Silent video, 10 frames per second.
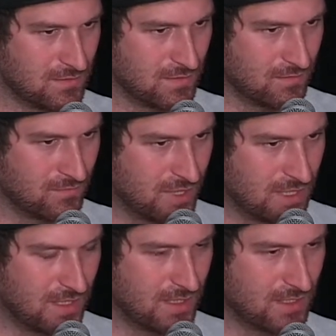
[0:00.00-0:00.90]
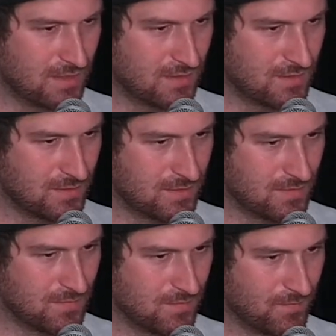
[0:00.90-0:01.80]
really
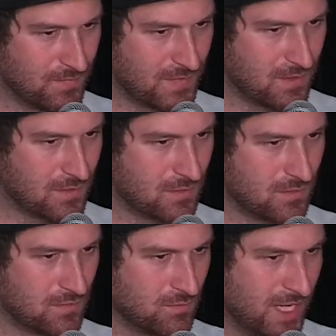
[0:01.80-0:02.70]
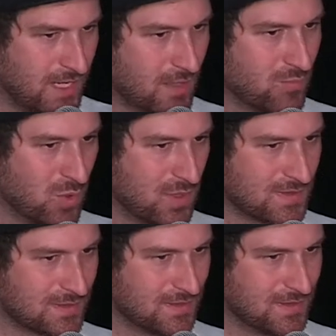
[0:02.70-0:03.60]
making
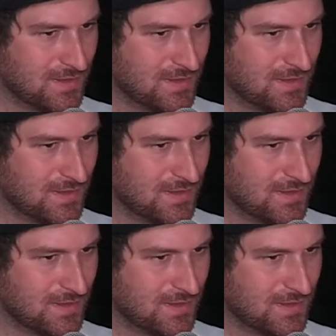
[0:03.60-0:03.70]
books